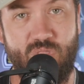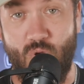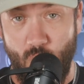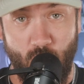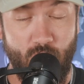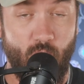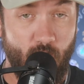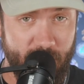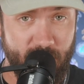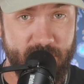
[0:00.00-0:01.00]
or
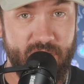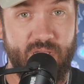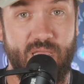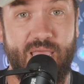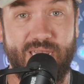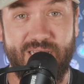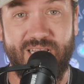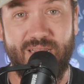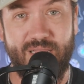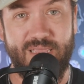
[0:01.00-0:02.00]
oiled and
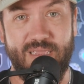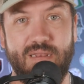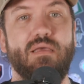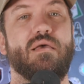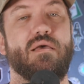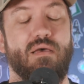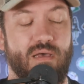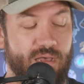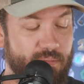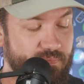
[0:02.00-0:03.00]
clean,
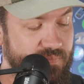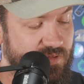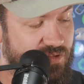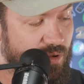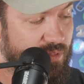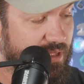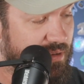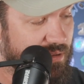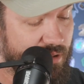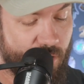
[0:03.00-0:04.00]
um, so that,
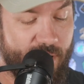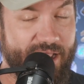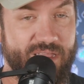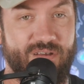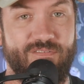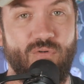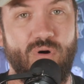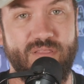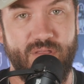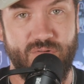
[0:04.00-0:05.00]
you know, I can
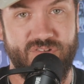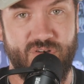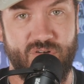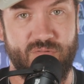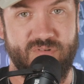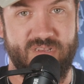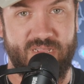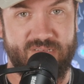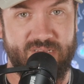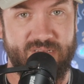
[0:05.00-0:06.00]
avoid those
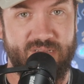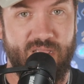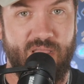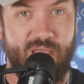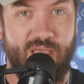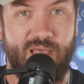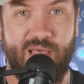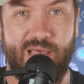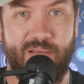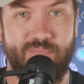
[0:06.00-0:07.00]
circumstances.
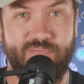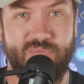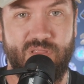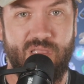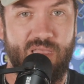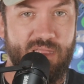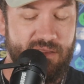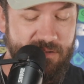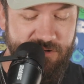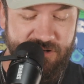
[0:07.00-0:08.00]
Um
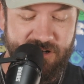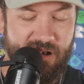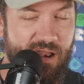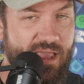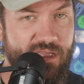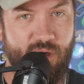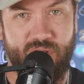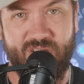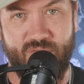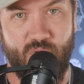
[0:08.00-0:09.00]
Just a light
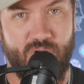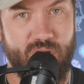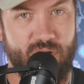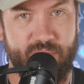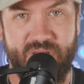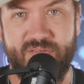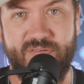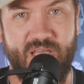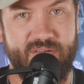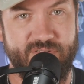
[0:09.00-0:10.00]
coating of oil or
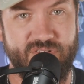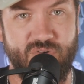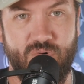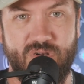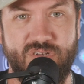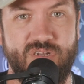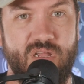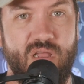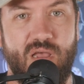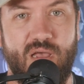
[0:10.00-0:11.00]
B-fat for storage.
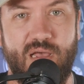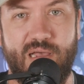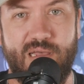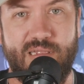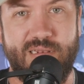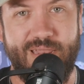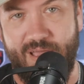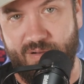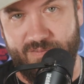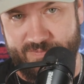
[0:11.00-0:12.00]
Uh,
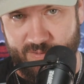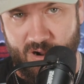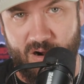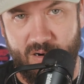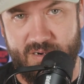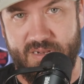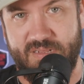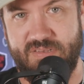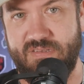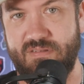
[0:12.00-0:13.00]
now, for
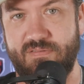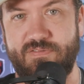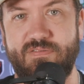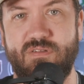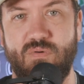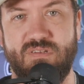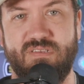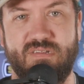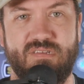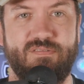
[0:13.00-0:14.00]
hardness, fifty-one
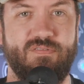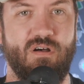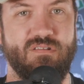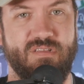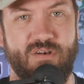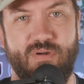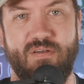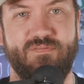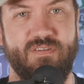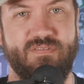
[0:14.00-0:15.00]
sixty falls in
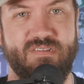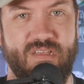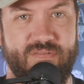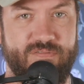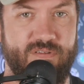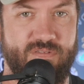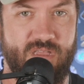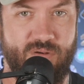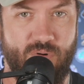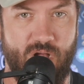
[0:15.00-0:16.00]
around fifty-seven to
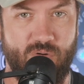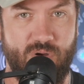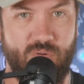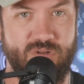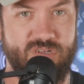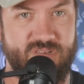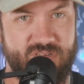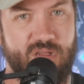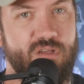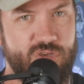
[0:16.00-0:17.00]
fifty-eight Rockwell, which
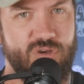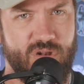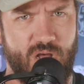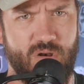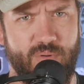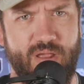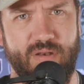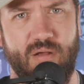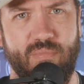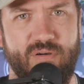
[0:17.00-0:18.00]
is a good all-around
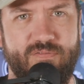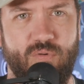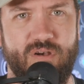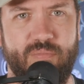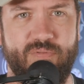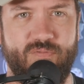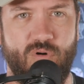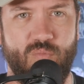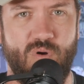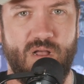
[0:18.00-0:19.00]
number for it to
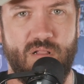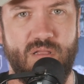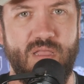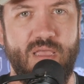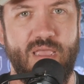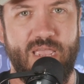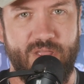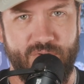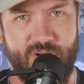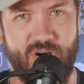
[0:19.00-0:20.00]
perform well
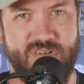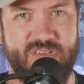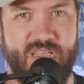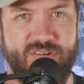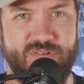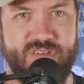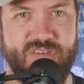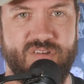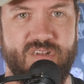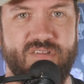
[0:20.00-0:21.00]
in regards to edge
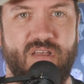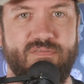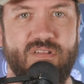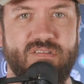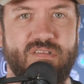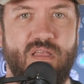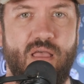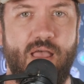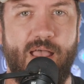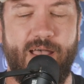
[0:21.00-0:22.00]
retention and toughness.
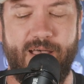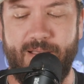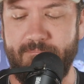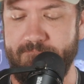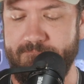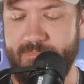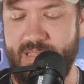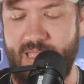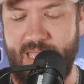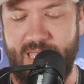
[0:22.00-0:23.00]
Um,
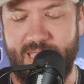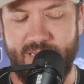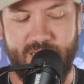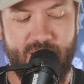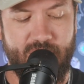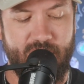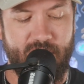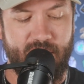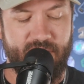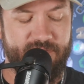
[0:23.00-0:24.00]
and
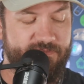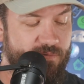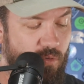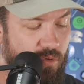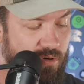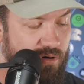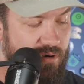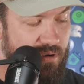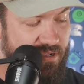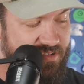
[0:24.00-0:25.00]

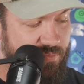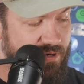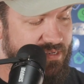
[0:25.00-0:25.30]
for a spring